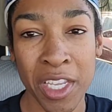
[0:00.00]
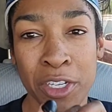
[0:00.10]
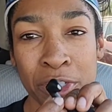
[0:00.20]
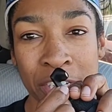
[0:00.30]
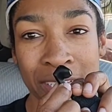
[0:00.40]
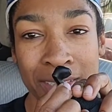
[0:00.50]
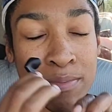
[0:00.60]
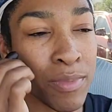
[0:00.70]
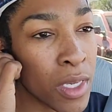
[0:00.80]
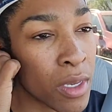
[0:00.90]
There she is.
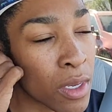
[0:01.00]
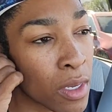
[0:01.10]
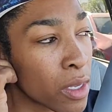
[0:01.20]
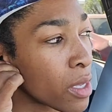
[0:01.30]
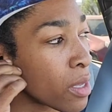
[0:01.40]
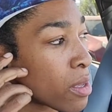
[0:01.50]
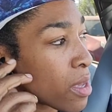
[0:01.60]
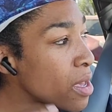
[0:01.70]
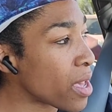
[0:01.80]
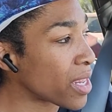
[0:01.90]

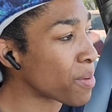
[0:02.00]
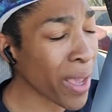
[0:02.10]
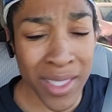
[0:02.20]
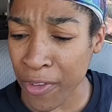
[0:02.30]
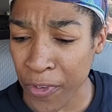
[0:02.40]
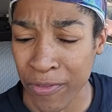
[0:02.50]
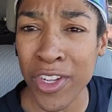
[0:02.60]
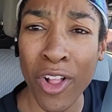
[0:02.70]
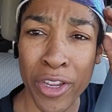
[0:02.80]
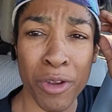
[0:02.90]
And he buys like
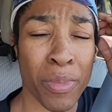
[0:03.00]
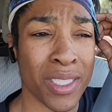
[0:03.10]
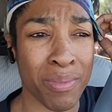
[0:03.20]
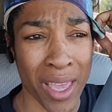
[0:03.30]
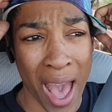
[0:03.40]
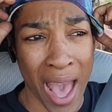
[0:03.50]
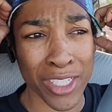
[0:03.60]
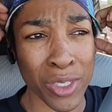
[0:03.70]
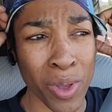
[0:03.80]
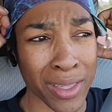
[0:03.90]
$50 earbuds. I'm like, I
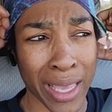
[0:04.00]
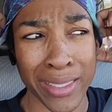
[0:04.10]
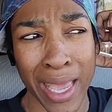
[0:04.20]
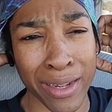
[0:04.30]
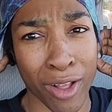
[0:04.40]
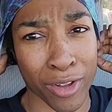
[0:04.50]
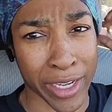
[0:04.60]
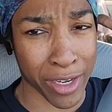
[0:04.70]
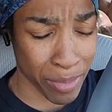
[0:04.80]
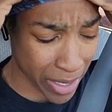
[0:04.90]
just want like $10
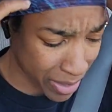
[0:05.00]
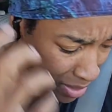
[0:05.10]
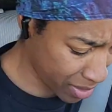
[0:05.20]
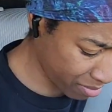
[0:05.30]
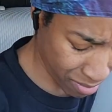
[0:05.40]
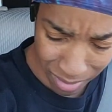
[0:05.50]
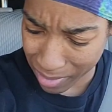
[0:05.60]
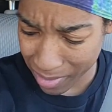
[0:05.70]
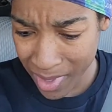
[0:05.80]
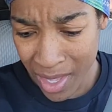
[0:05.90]
earbuds.
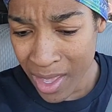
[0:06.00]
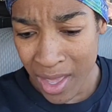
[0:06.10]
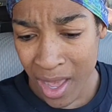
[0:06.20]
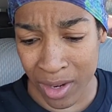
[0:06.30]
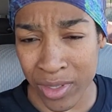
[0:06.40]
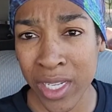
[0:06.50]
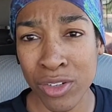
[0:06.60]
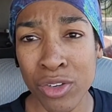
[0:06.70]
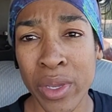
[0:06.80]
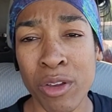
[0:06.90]
I don't need
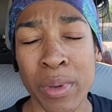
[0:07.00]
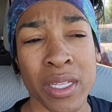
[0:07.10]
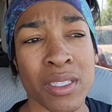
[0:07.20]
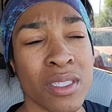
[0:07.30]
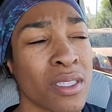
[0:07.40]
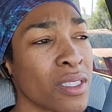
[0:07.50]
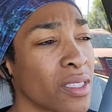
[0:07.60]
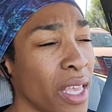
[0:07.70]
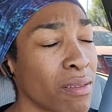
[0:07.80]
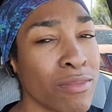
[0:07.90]
new earbuds.
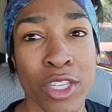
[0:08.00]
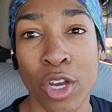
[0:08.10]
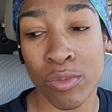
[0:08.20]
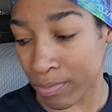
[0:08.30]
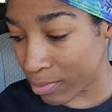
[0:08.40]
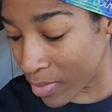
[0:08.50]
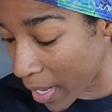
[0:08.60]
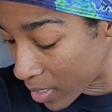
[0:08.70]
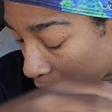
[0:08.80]
Like, nice